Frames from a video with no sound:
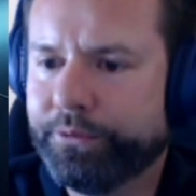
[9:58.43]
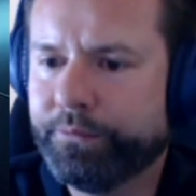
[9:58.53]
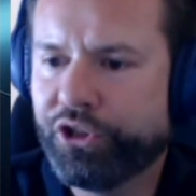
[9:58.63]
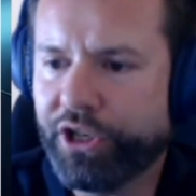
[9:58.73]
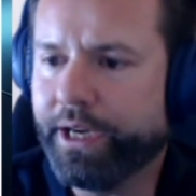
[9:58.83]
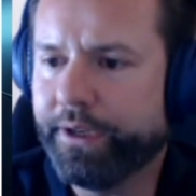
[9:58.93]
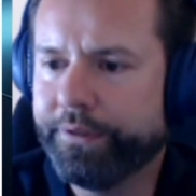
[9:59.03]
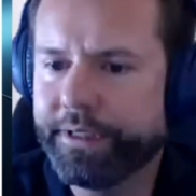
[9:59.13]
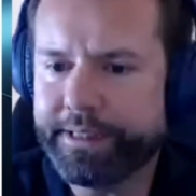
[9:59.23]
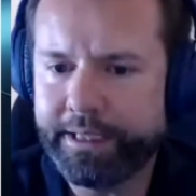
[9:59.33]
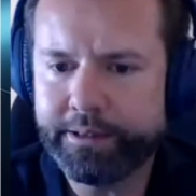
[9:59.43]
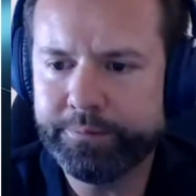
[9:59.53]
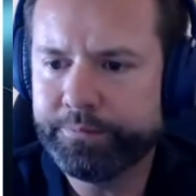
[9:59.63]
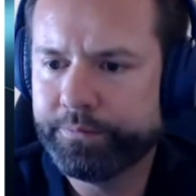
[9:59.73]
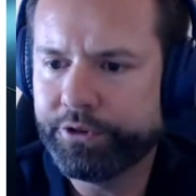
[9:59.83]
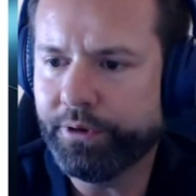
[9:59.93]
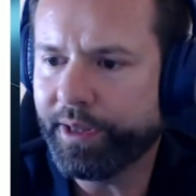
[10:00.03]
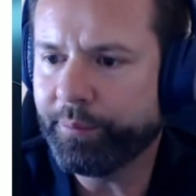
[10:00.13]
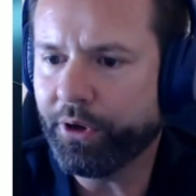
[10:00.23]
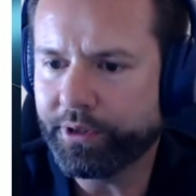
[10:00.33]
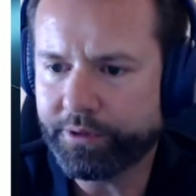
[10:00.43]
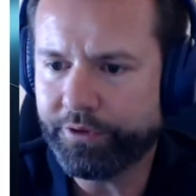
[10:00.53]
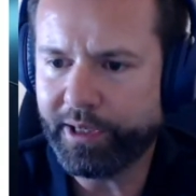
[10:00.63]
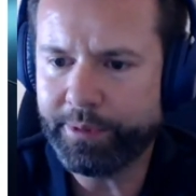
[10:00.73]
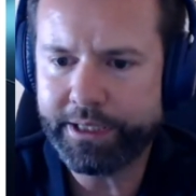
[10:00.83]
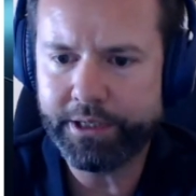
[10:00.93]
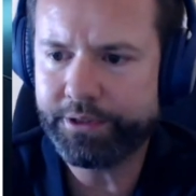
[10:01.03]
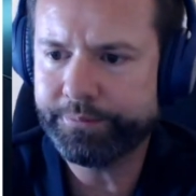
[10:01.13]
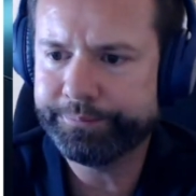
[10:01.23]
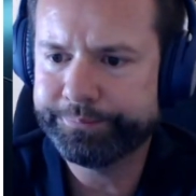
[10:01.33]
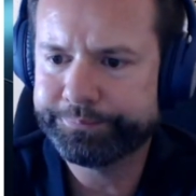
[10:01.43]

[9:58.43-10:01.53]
share this atom to other parts of our application.